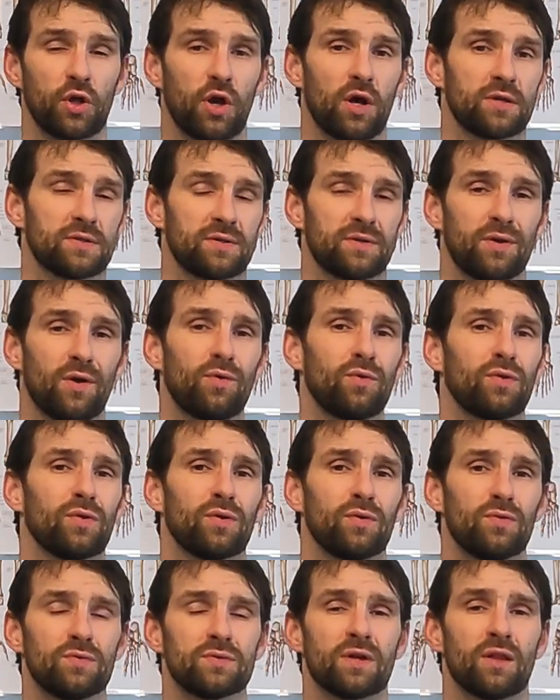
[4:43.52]
on, so you don't
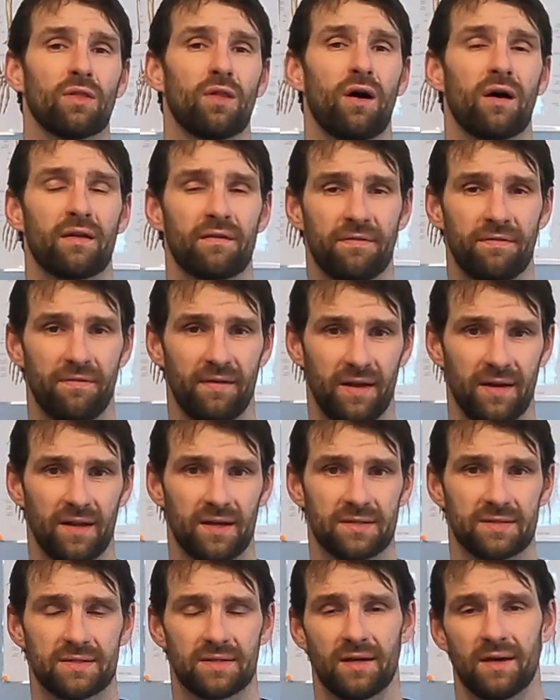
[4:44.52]
lose a lot of
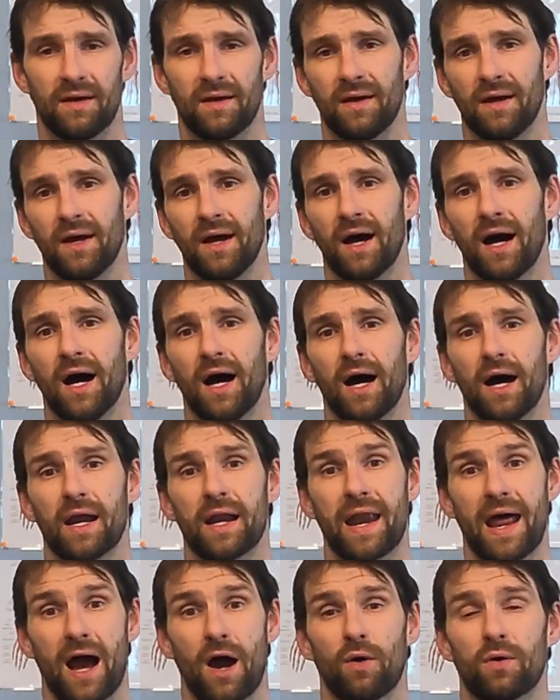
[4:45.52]
fitness.
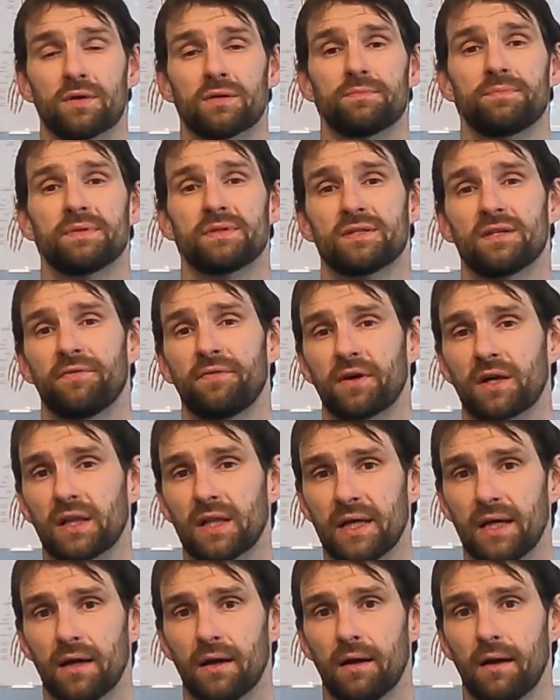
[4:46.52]
Now,
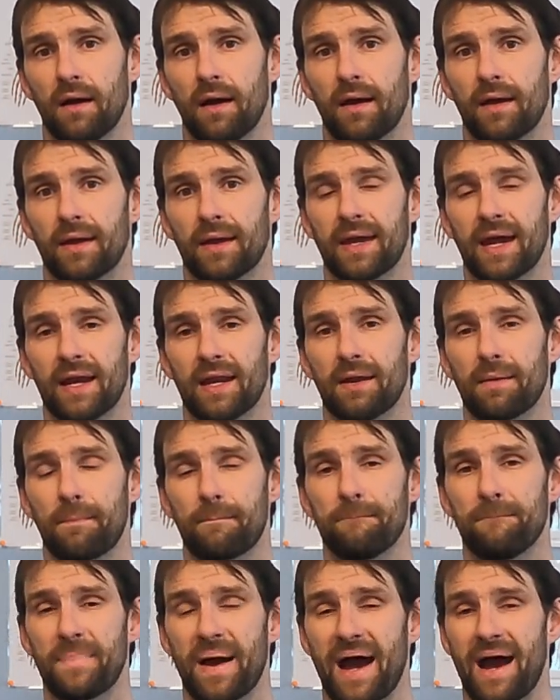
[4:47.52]
specifically
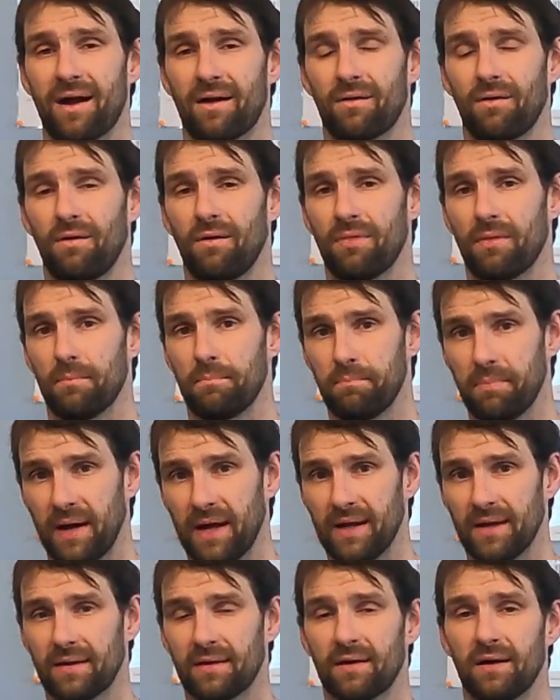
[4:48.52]
getting back on the
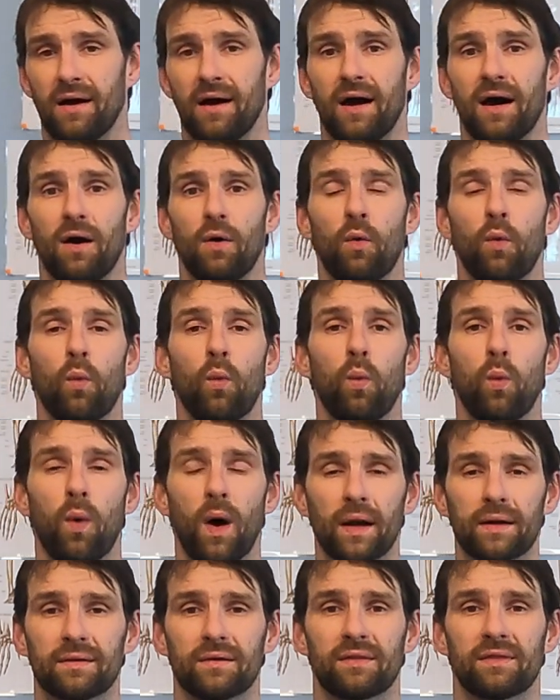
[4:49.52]
bike,
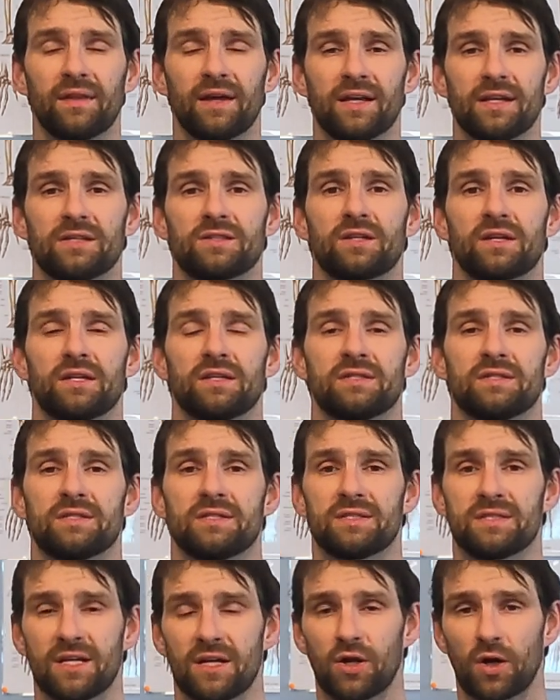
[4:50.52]
what things to
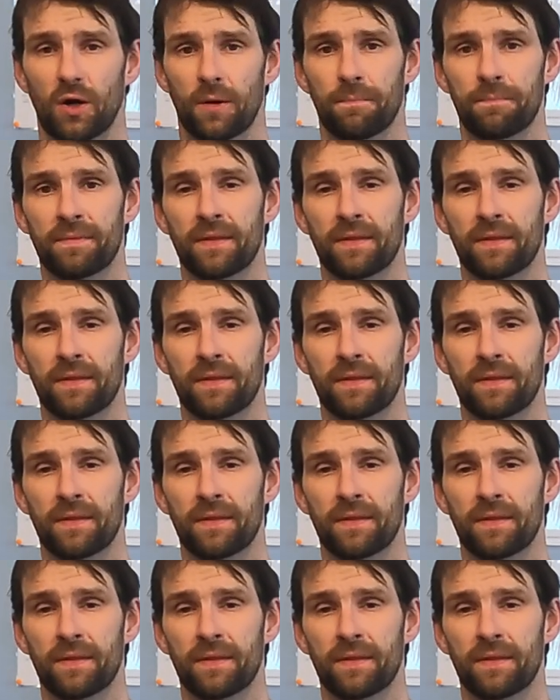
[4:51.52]
consider.